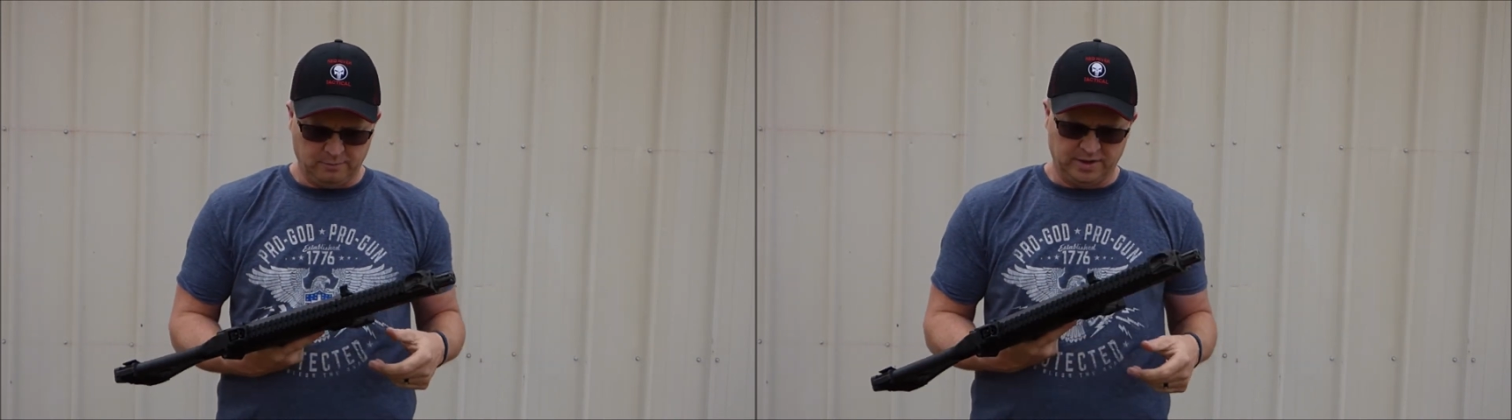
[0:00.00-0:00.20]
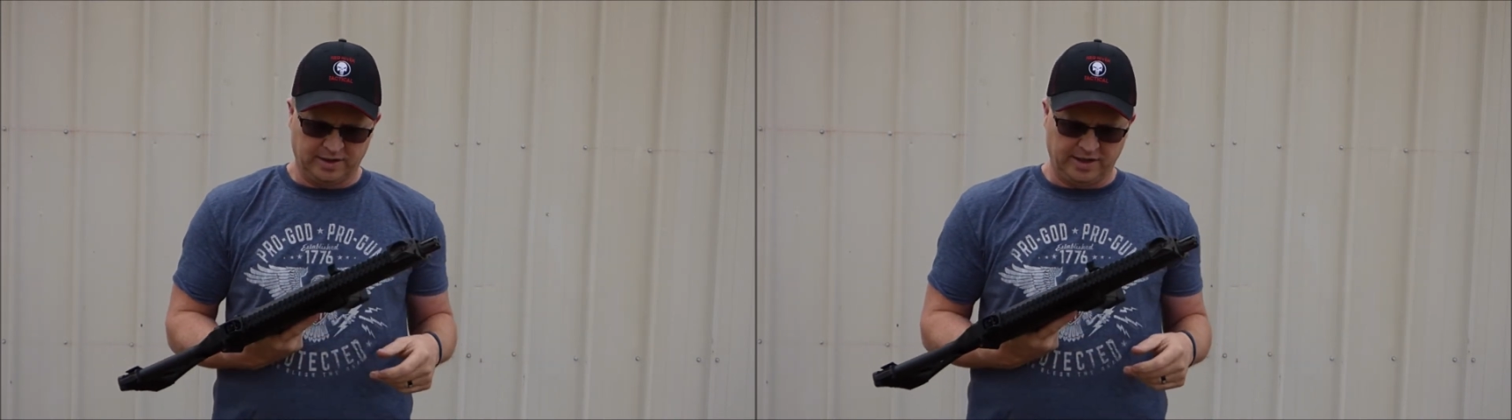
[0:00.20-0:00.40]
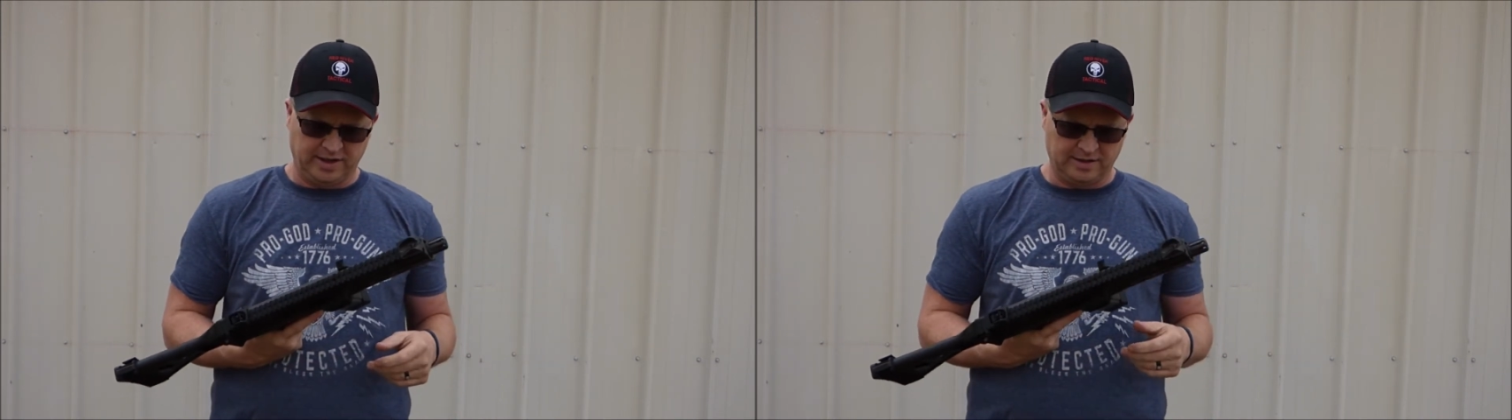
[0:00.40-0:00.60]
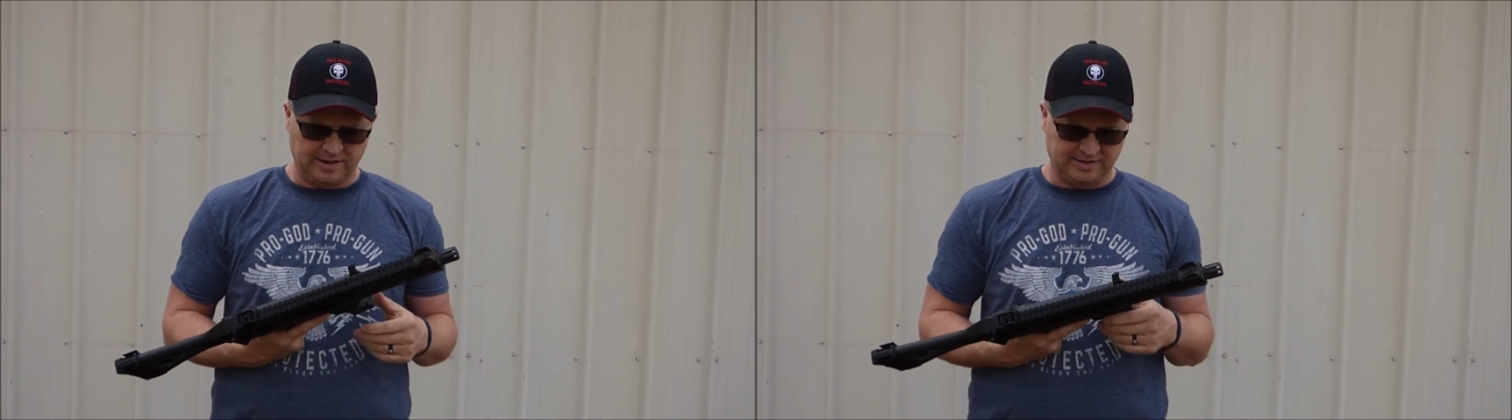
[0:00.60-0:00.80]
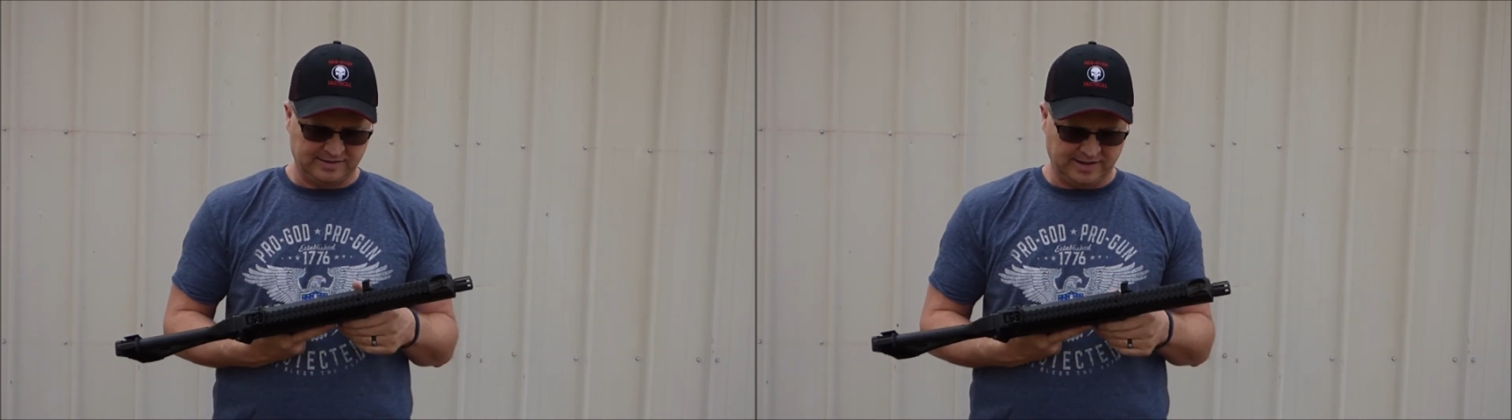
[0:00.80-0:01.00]
But again,
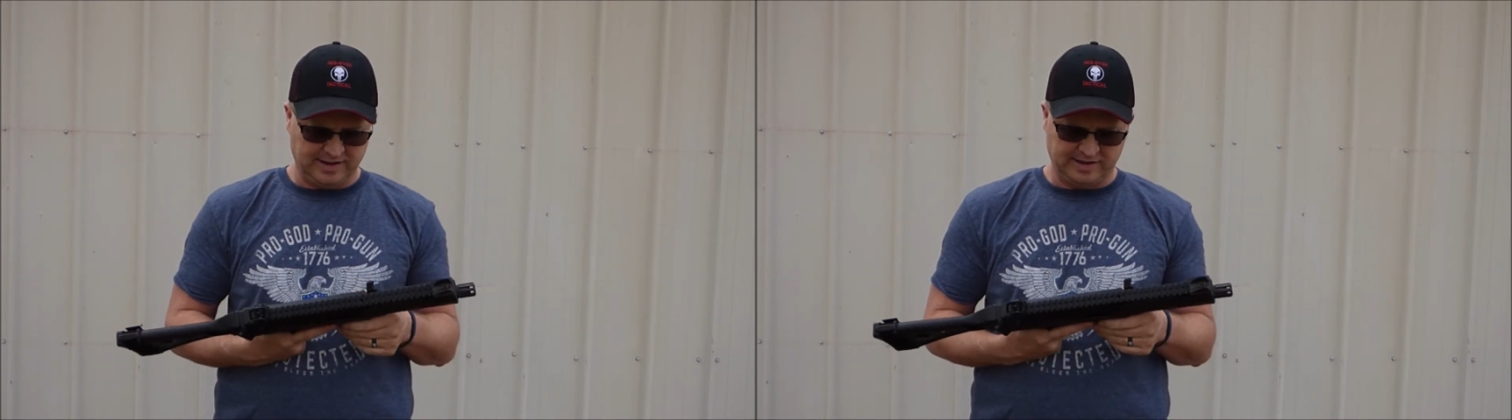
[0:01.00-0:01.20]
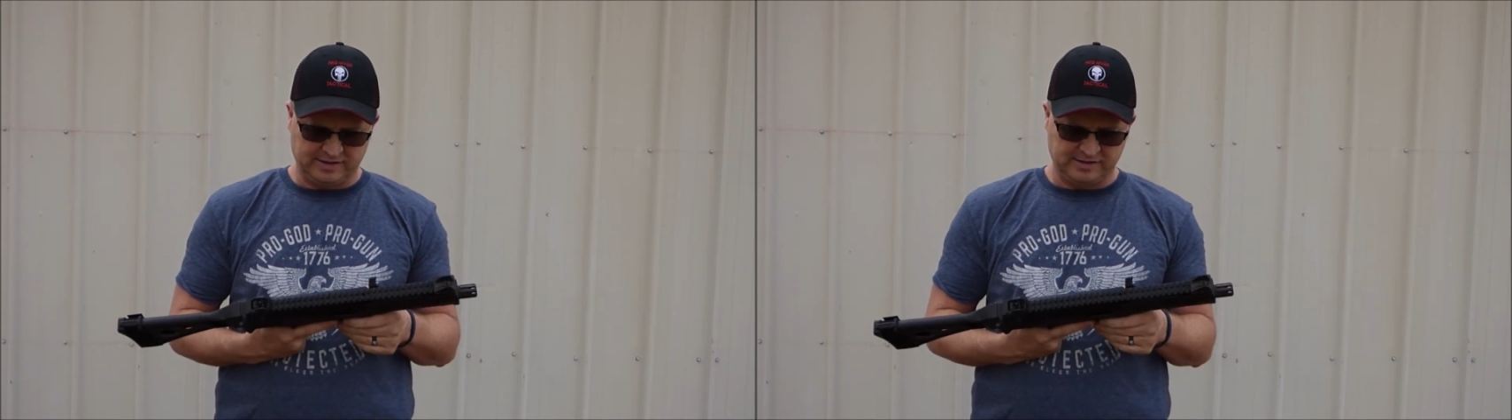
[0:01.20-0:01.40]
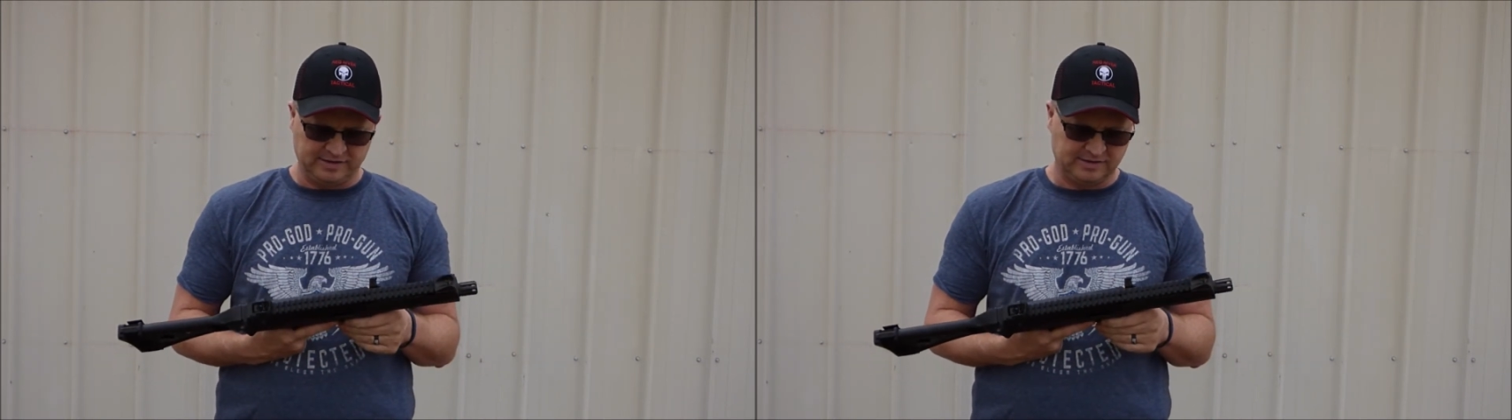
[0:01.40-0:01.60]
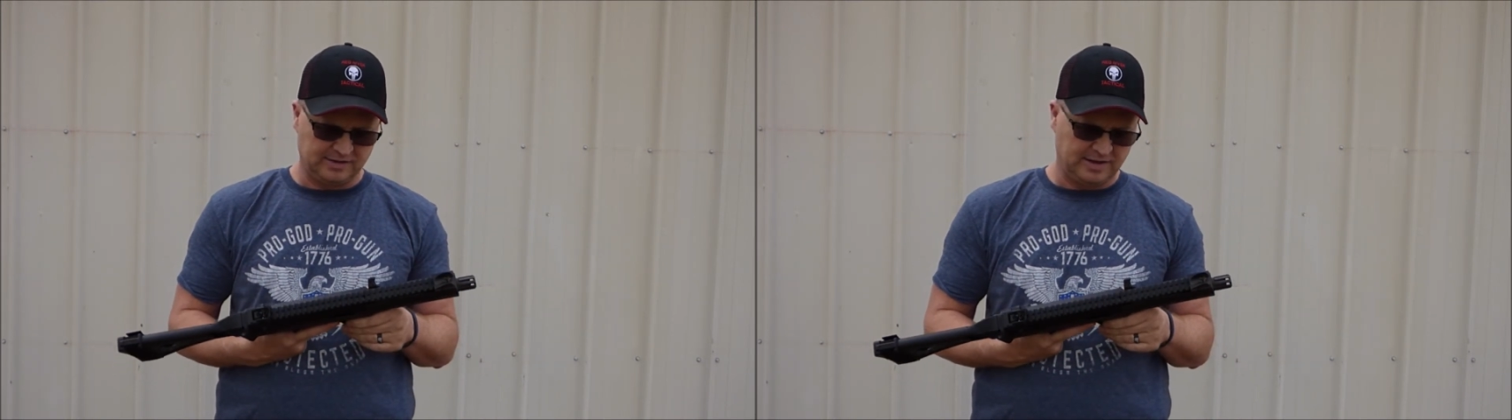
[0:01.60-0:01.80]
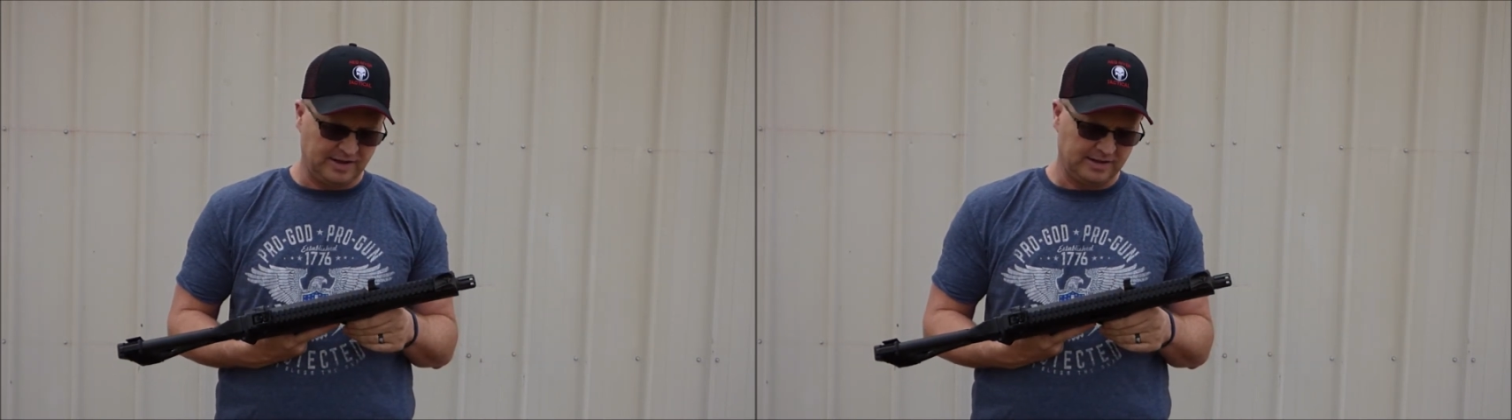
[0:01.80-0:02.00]
like I said, it's just
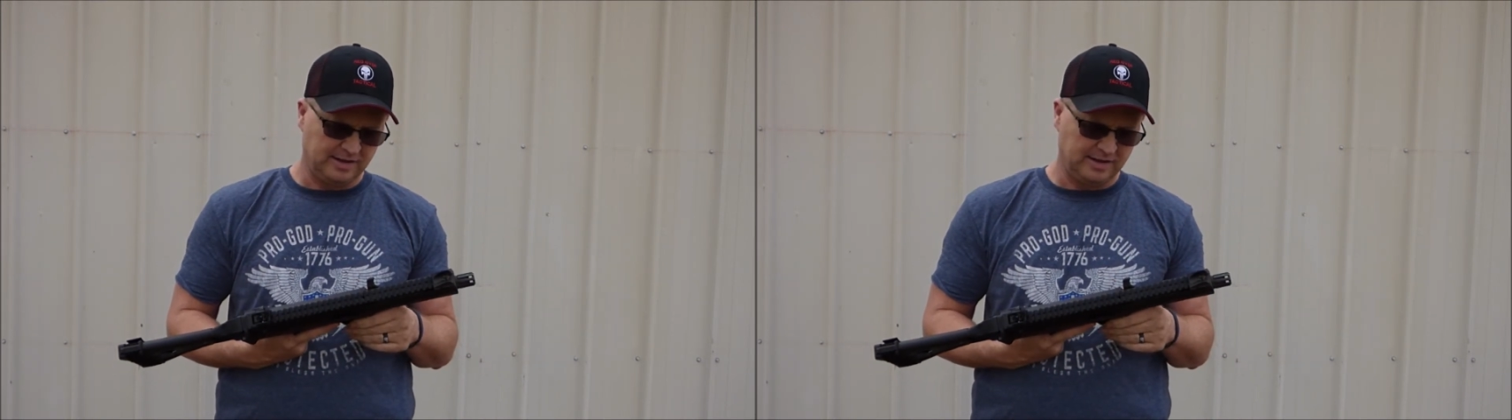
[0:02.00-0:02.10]
not